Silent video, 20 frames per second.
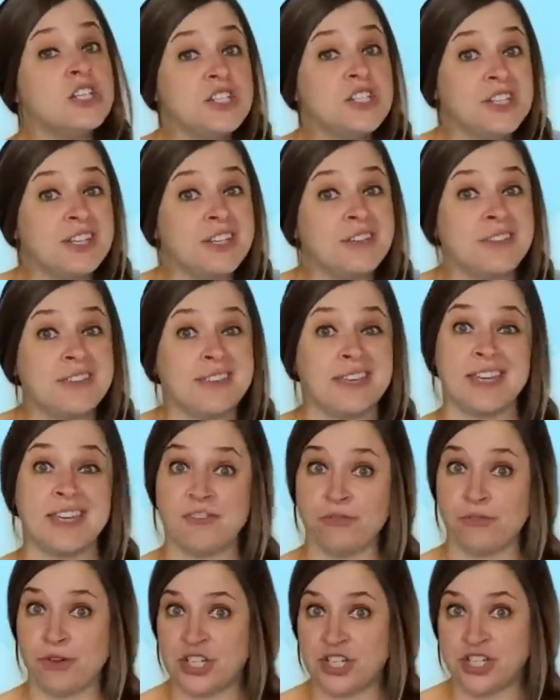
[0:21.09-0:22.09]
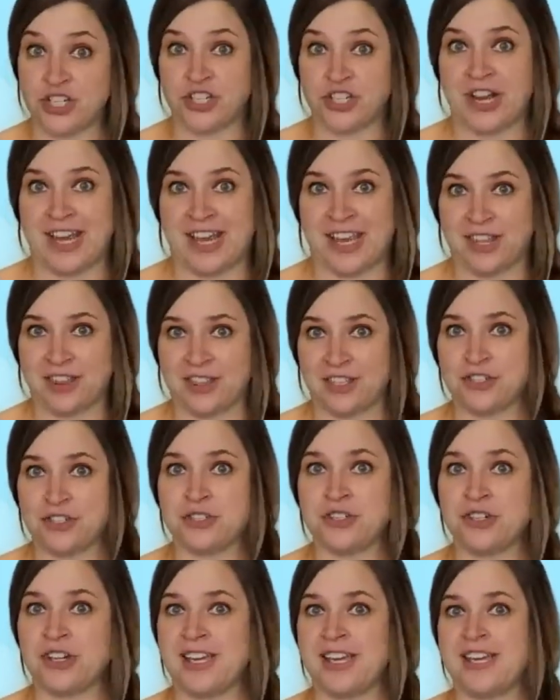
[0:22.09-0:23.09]
Do you think if we shake the
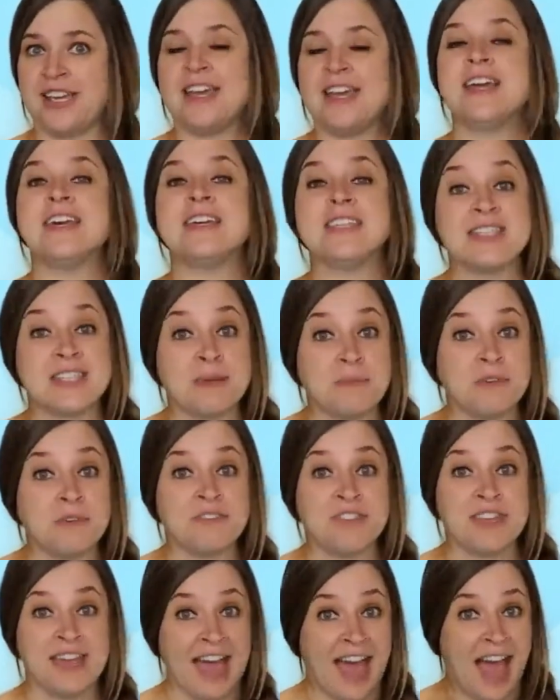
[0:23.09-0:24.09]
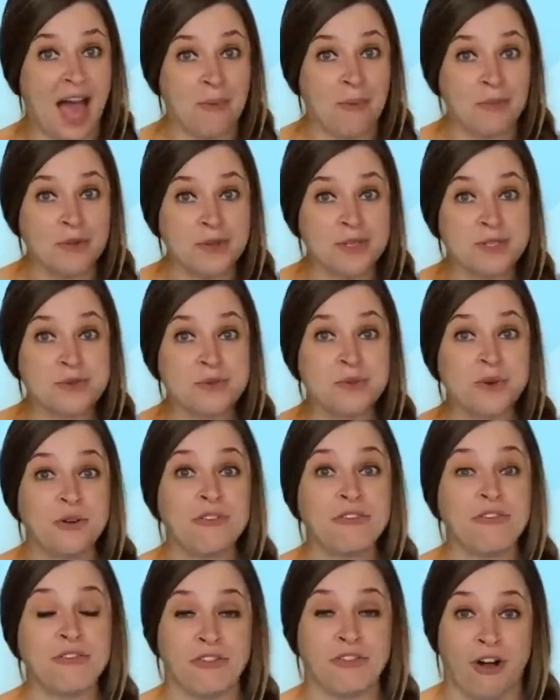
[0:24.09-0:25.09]
tree, some of the apples
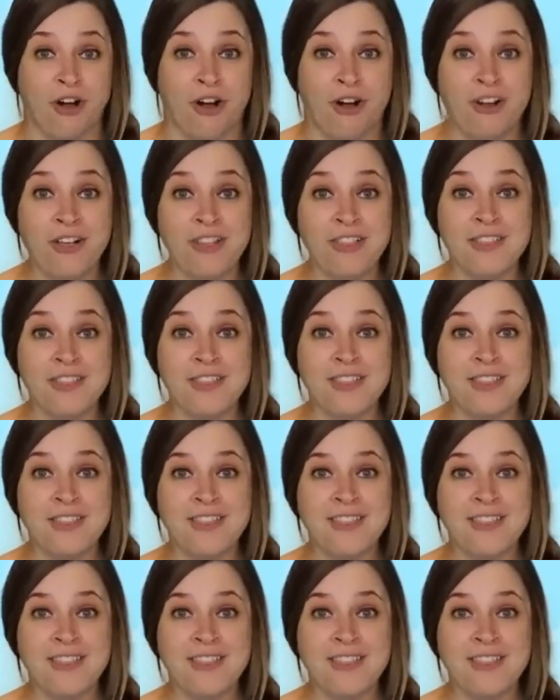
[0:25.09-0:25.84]
will fall?